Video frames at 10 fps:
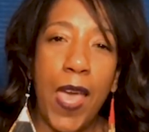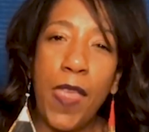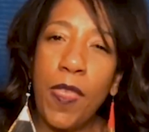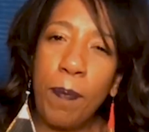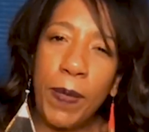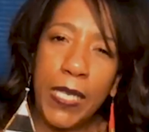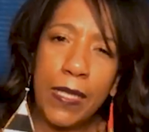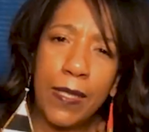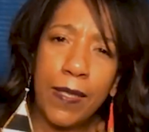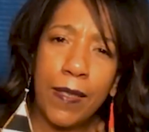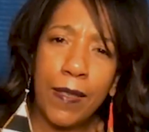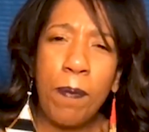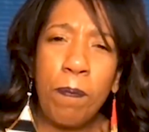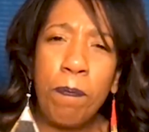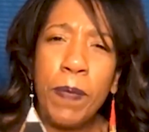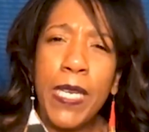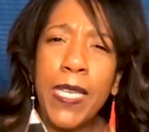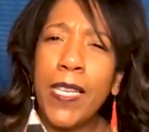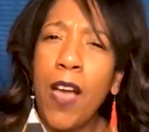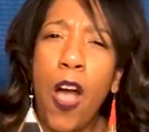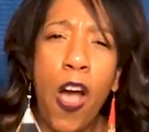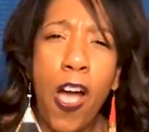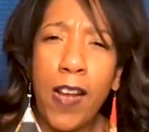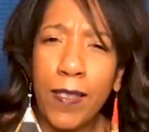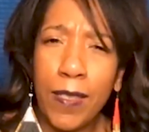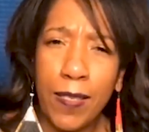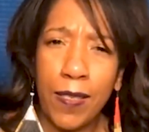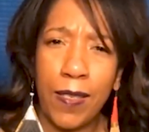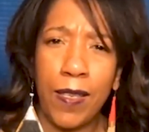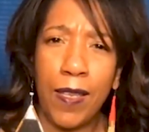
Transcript: And the beat and beating heart,